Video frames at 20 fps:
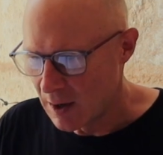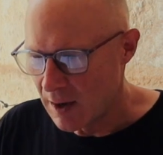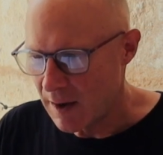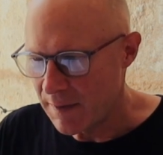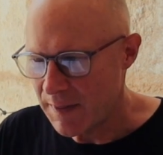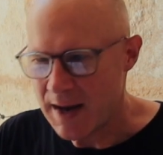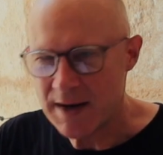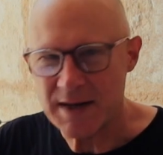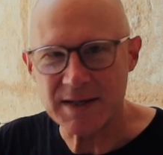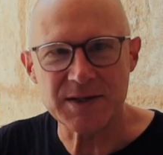
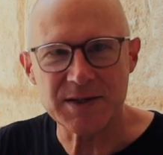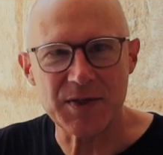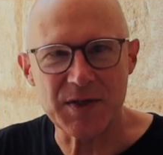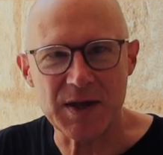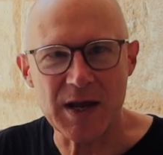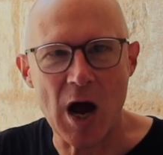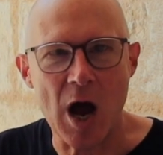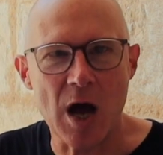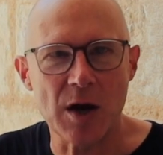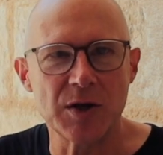And that is
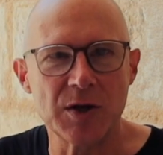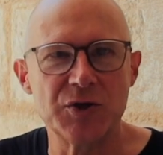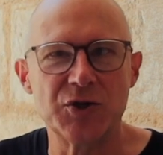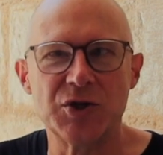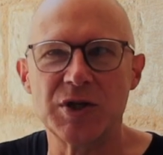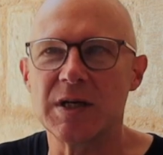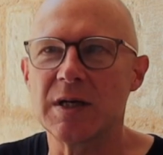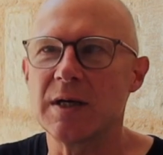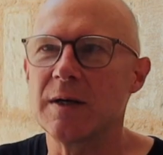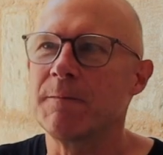
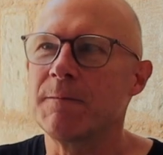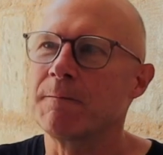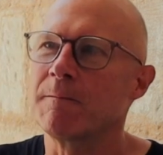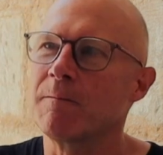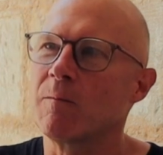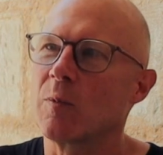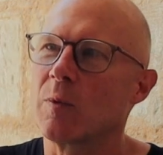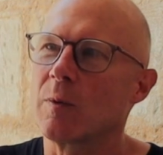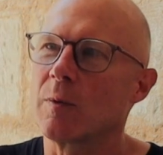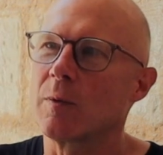theology,
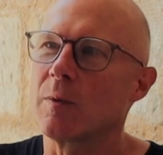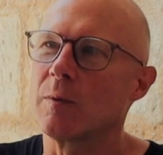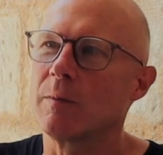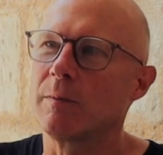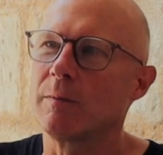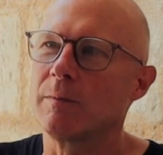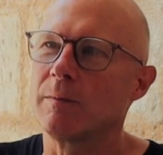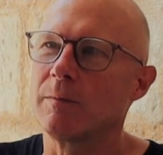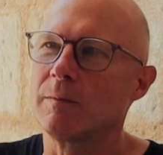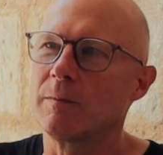
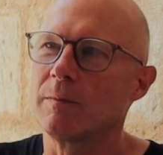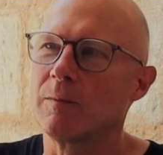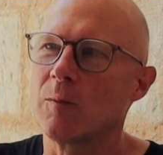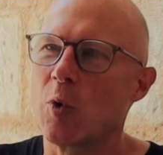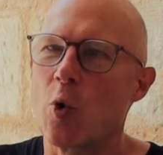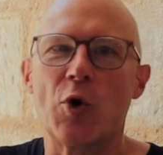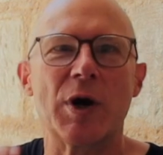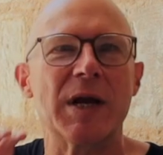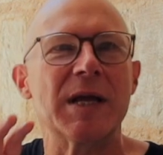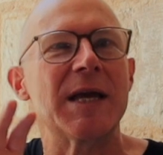
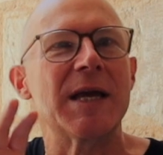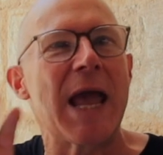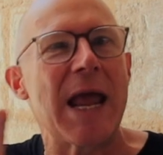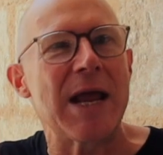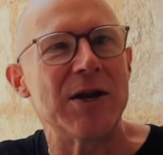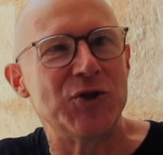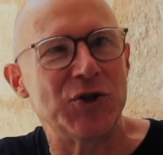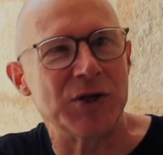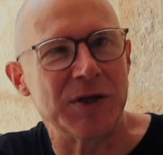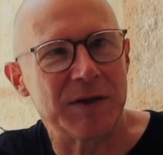or
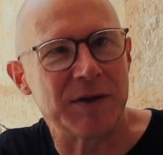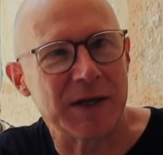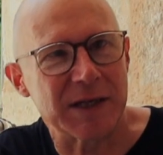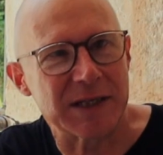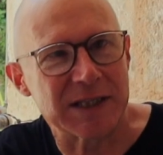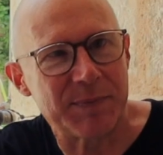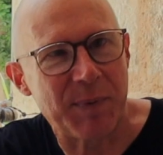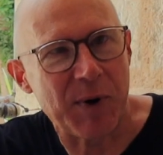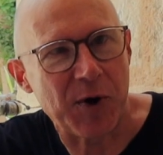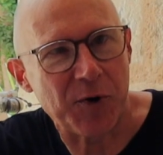engaging the
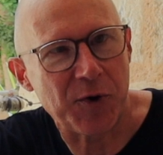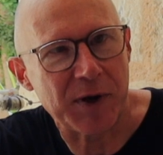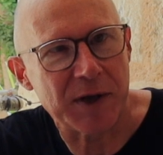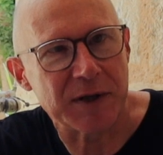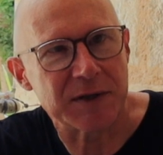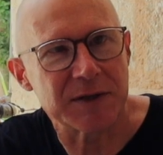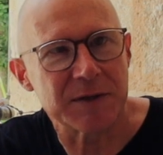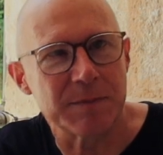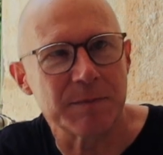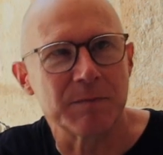
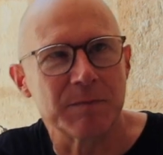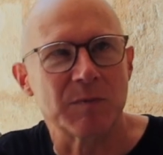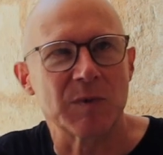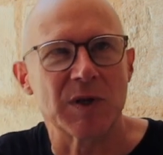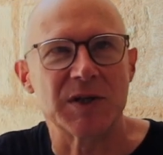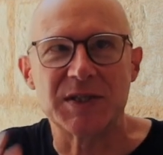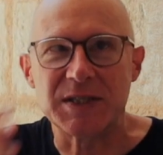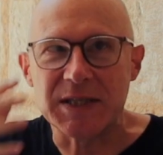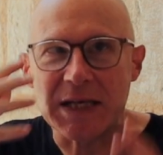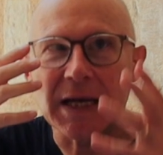experience,
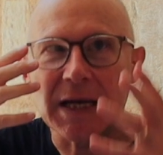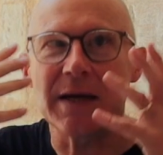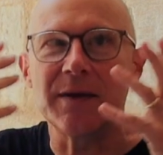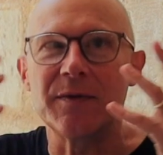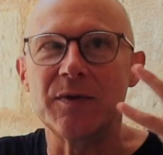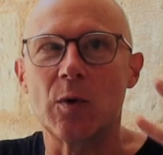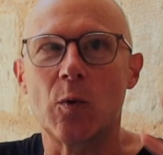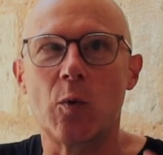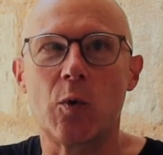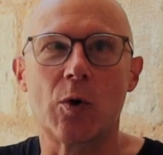
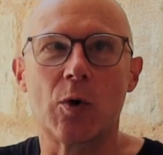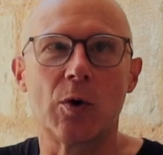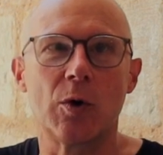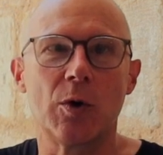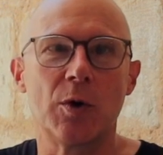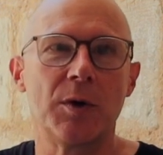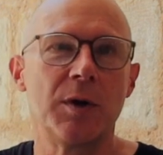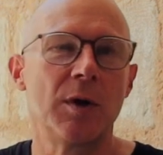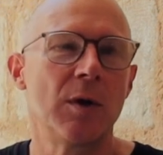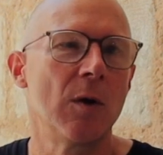seeing the
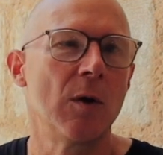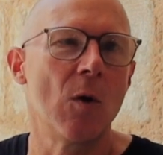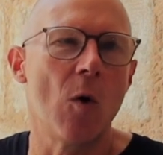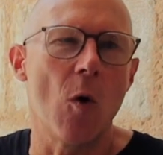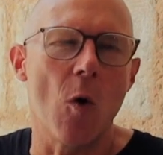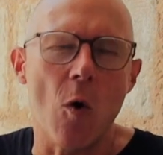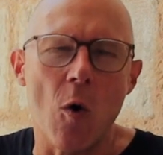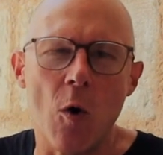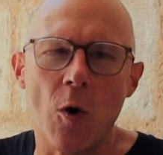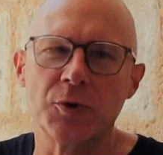world.
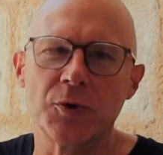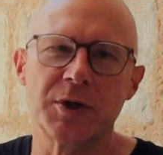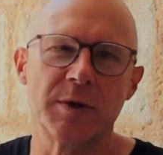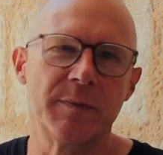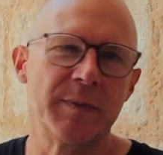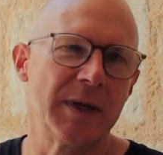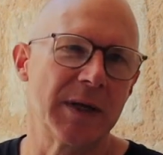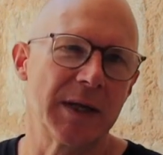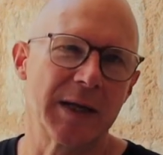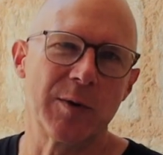
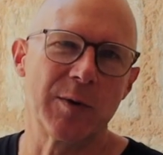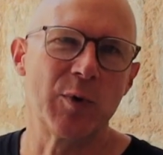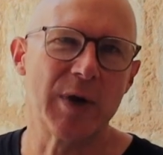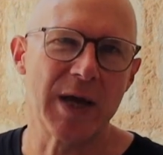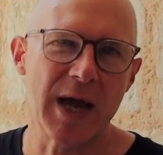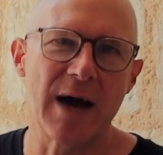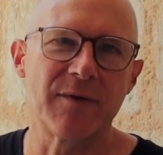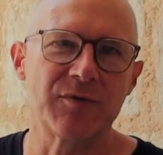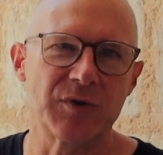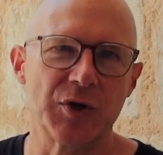Ultimately, we
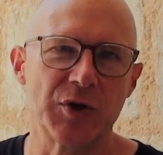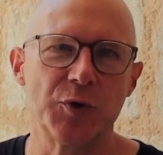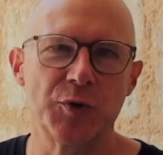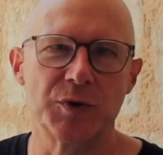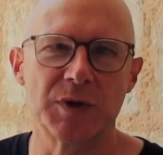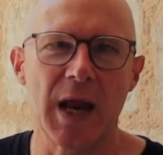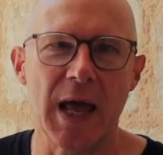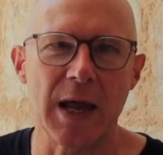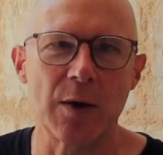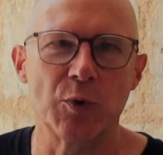have to
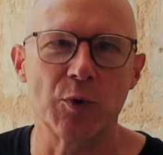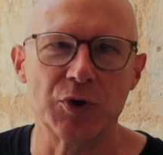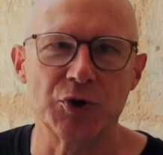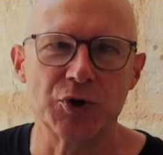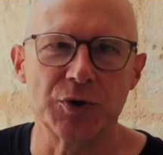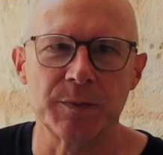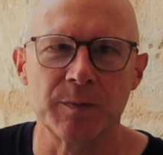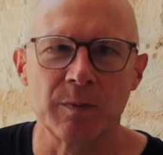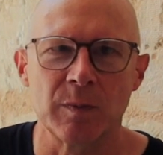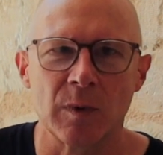use
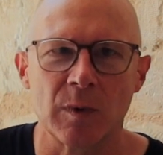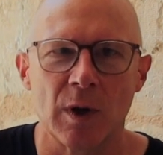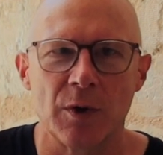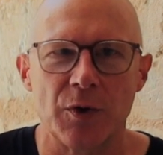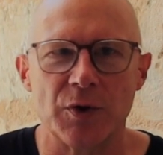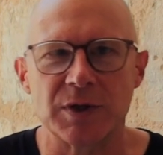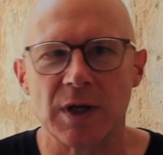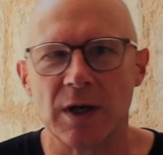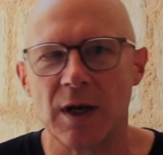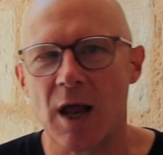language.
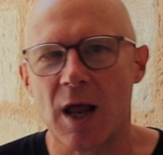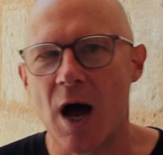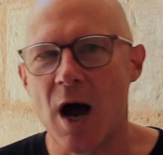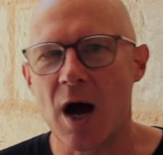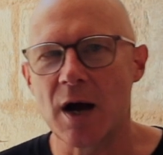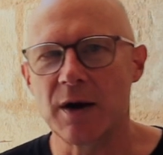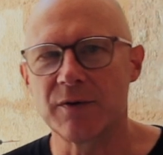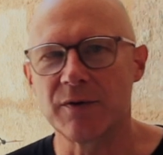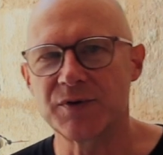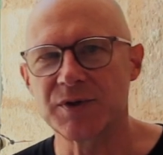There's a
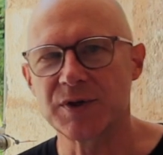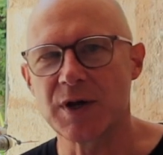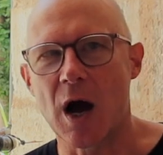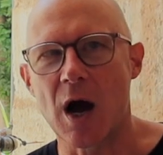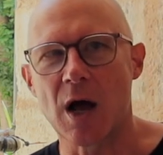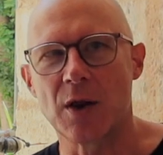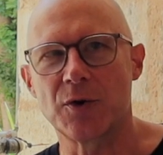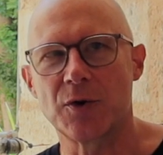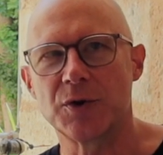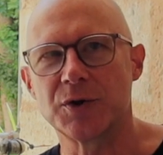lot of
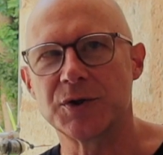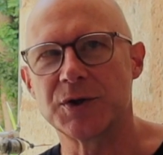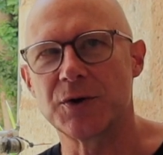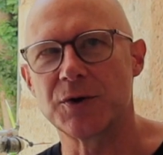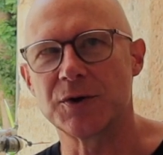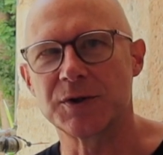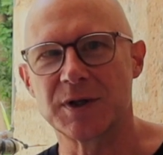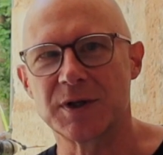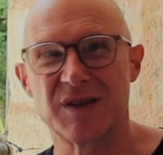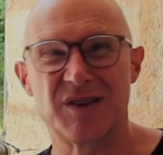scholars,
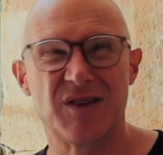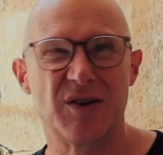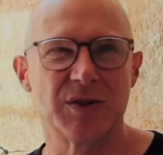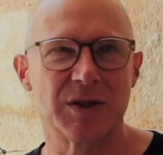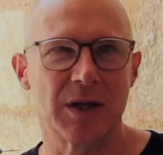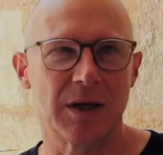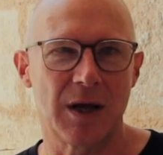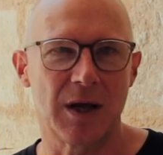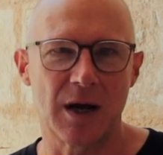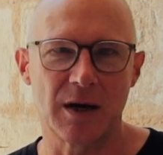there's
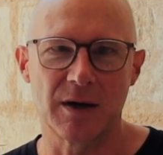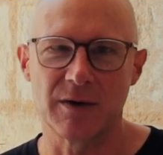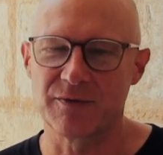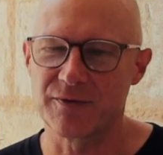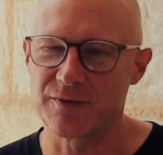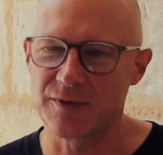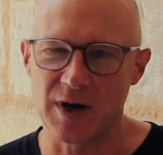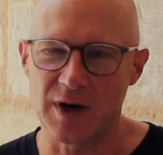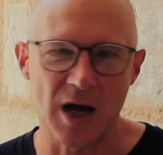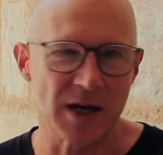a lot of
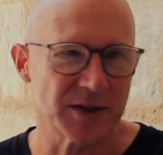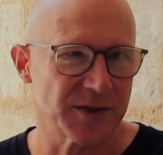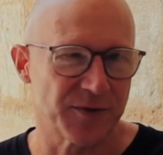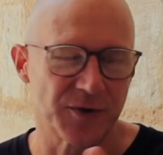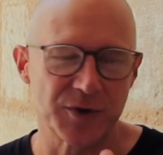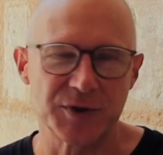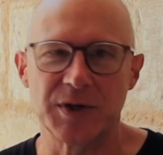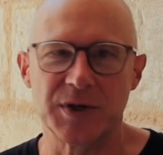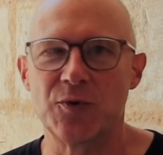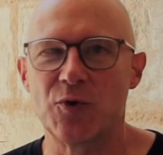
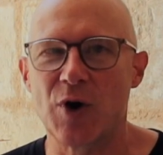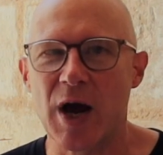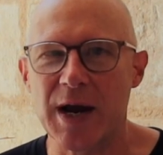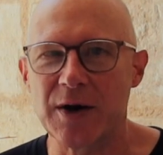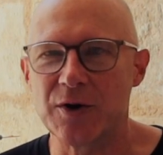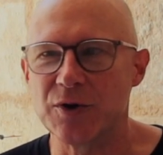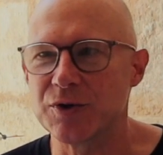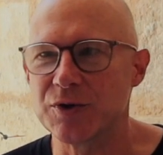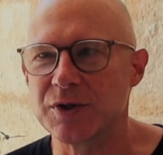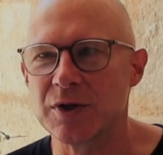philosophers and
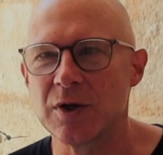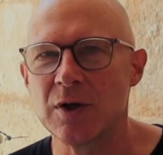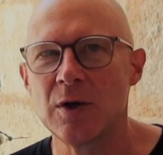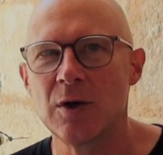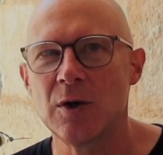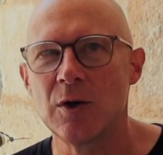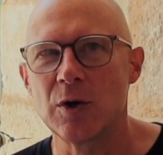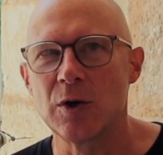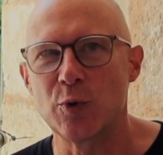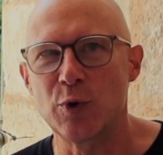writers
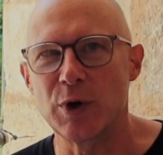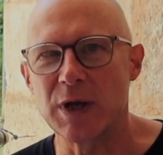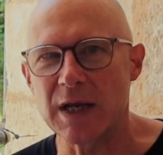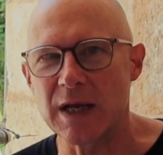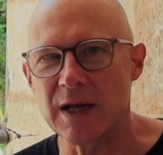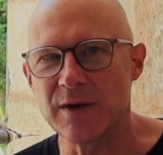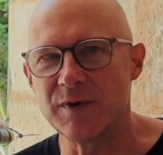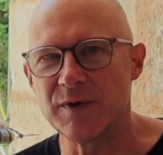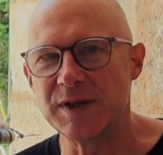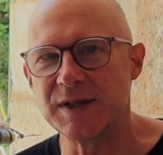who would
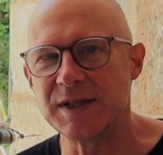even